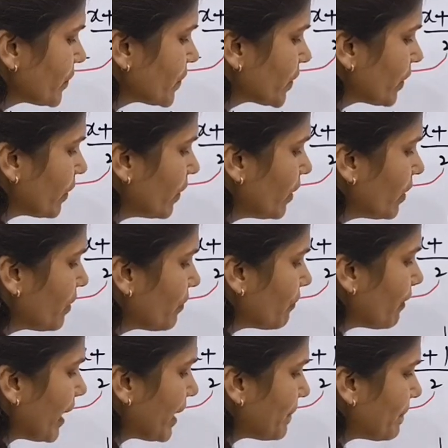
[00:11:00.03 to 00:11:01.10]
So
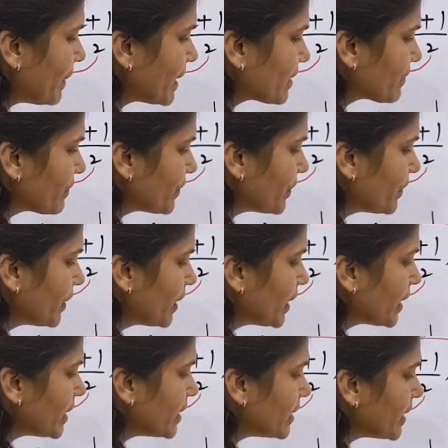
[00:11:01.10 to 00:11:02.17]
y plus 4
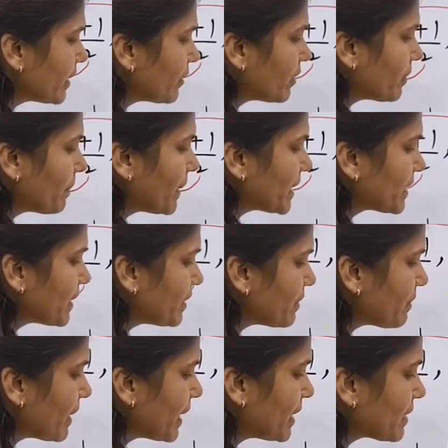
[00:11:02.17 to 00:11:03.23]
is equal to plus
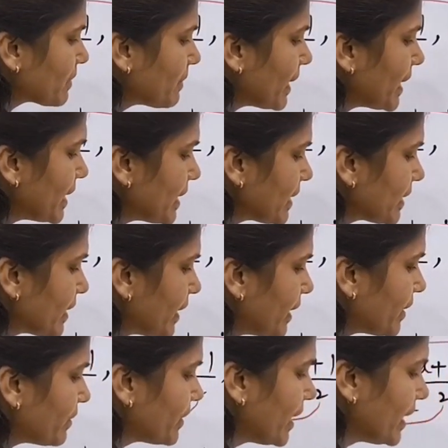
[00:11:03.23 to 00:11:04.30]
into minus. Minus 3
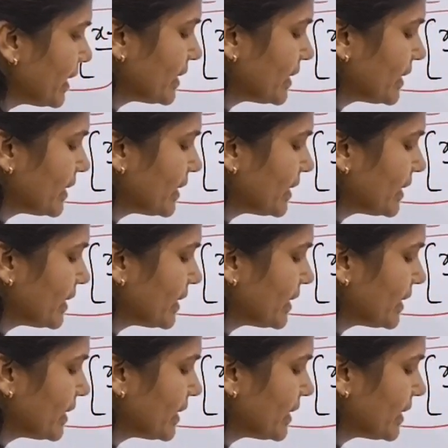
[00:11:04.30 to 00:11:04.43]
to the